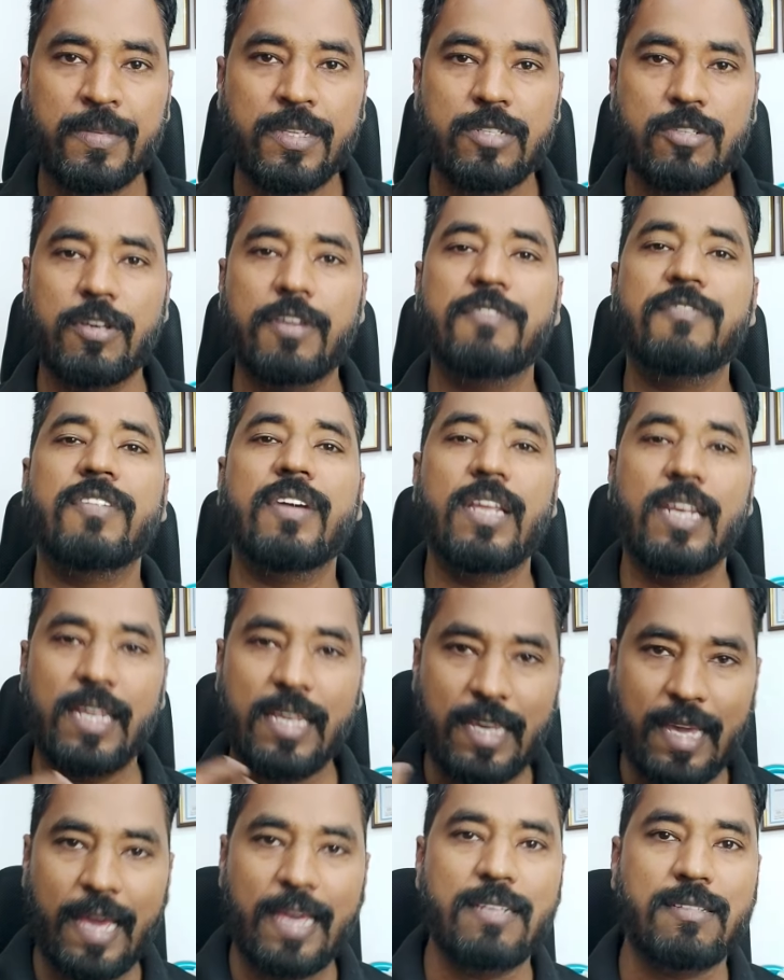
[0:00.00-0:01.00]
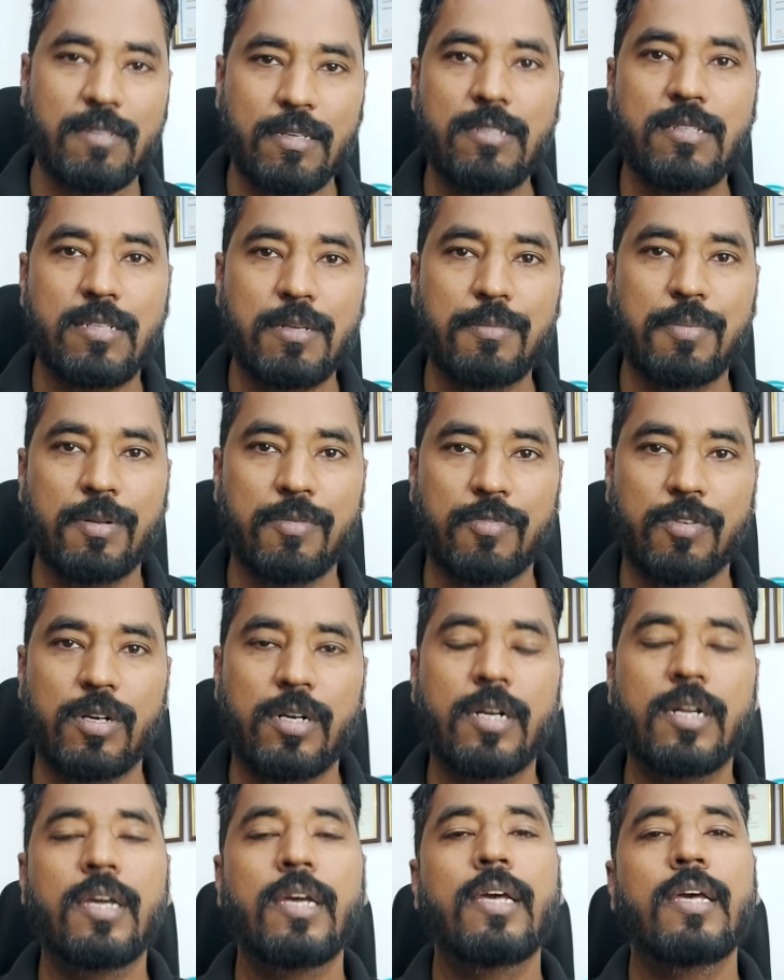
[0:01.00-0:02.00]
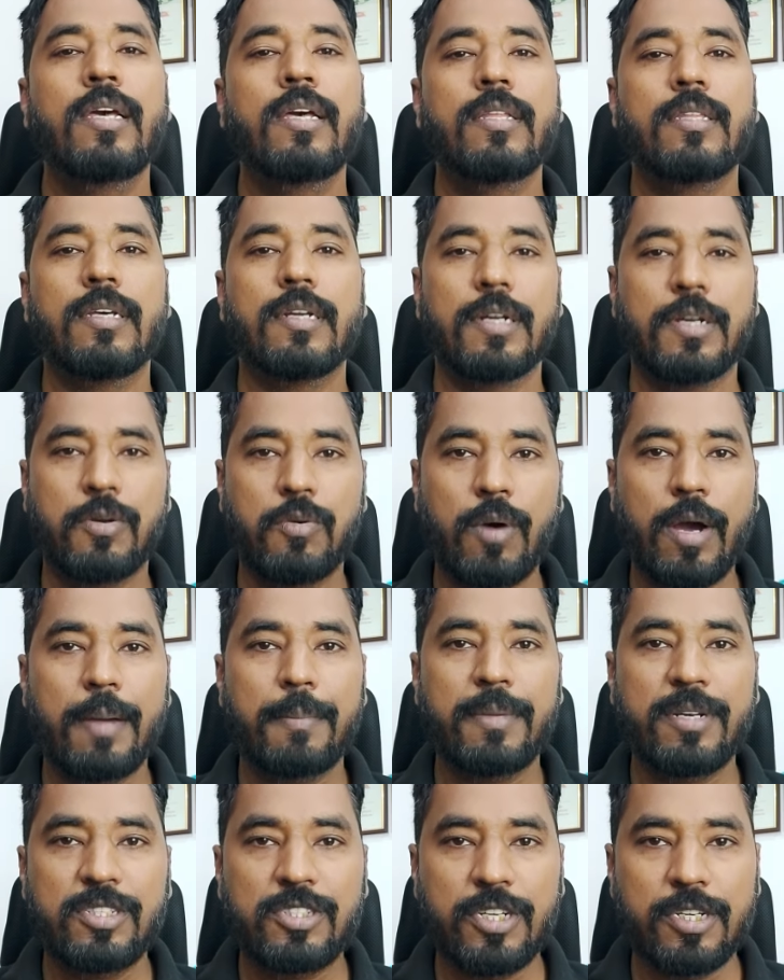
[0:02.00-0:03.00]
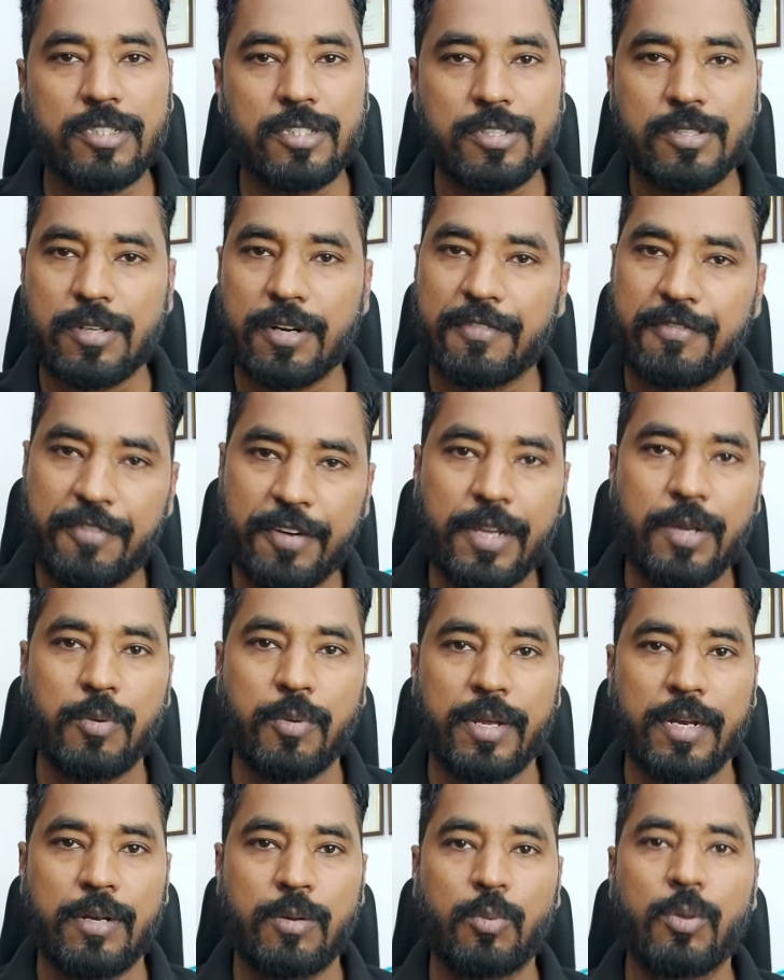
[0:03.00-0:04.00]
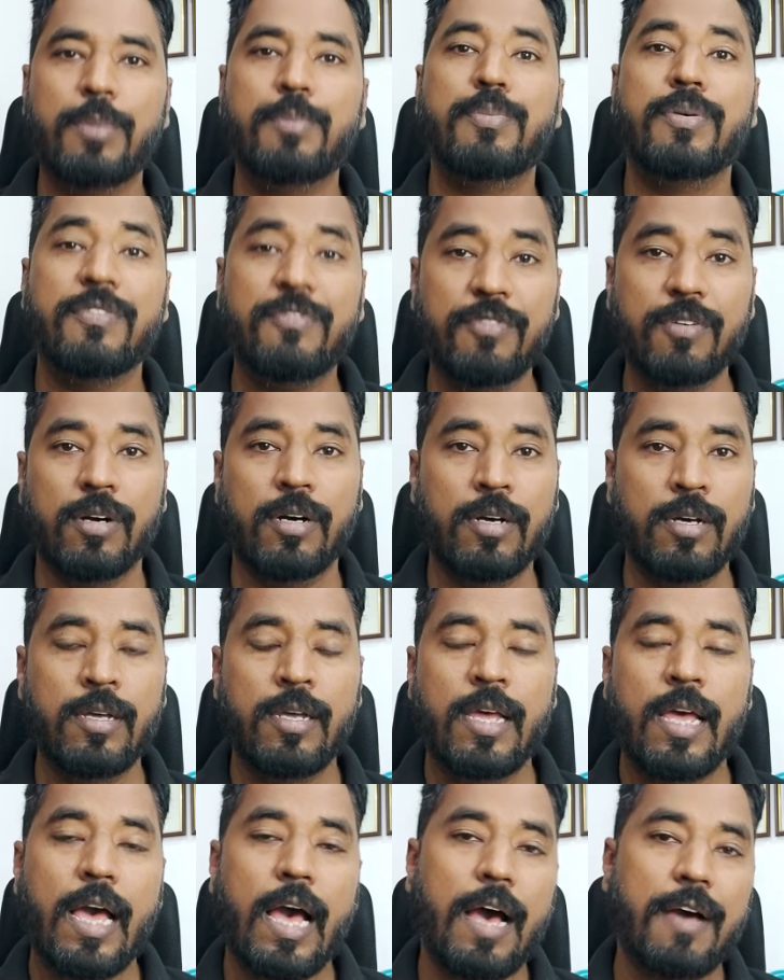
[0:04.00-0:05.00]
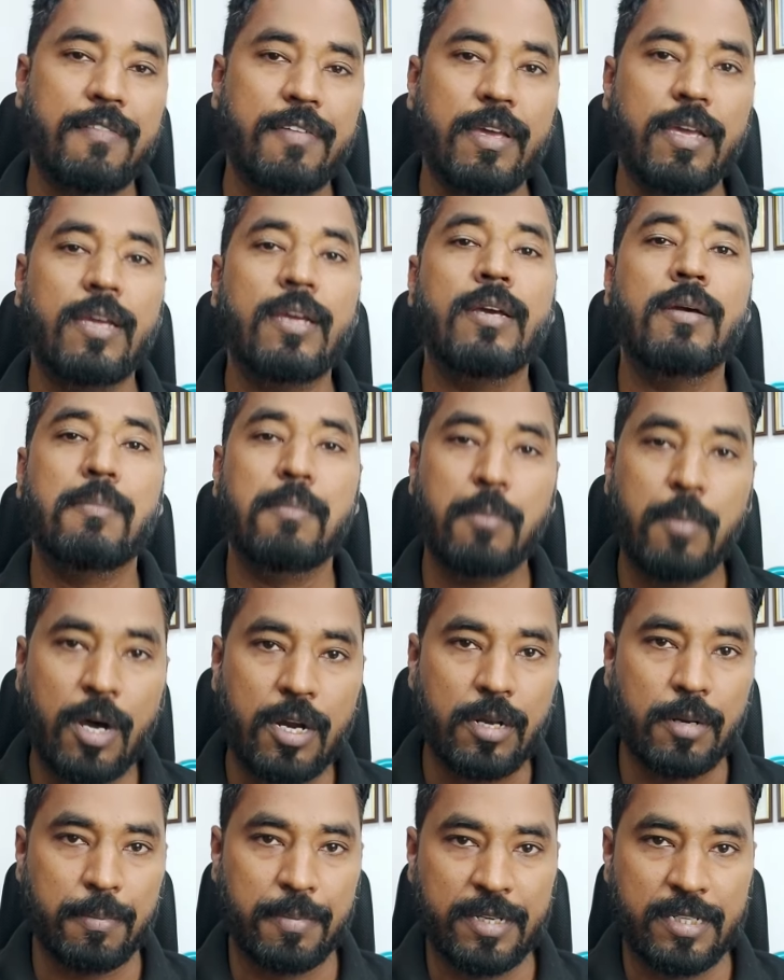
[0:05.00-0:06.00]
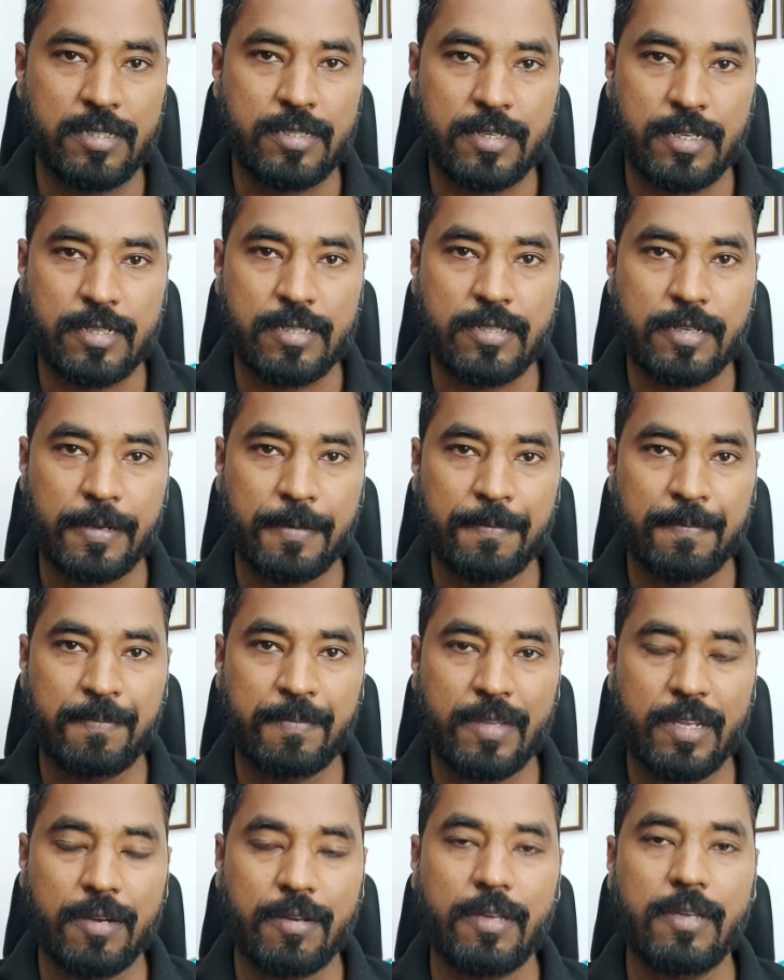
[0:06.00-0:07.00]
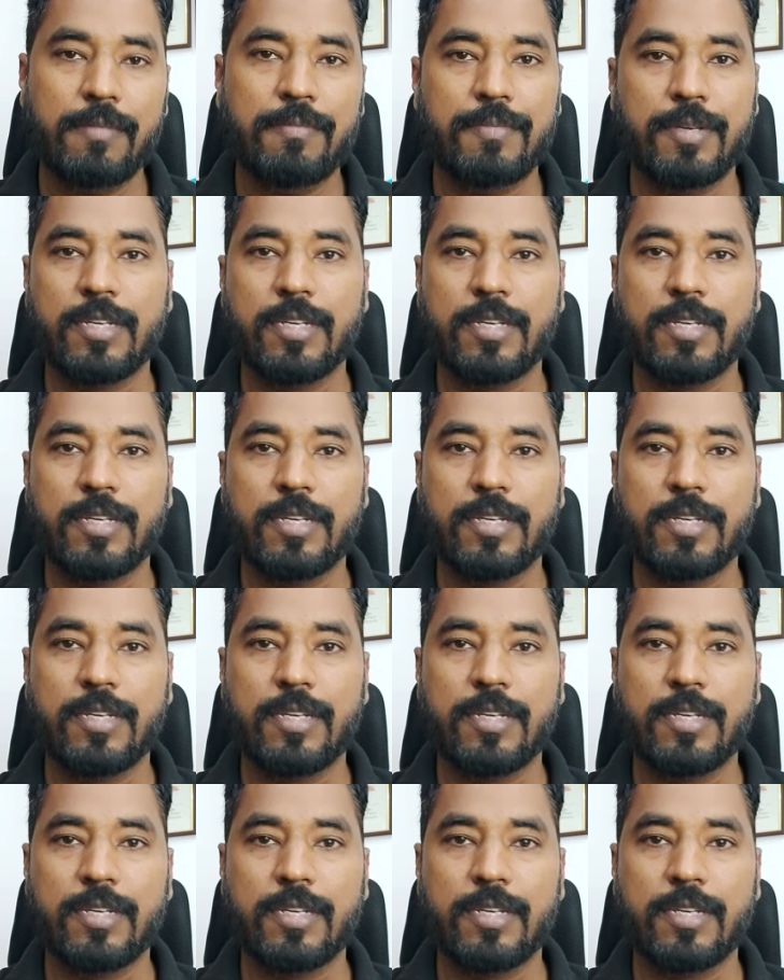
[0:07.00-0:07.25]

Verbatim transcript: So if in case, in simple word, the requirement changes are frequent, we prefer having model-based testing, okay?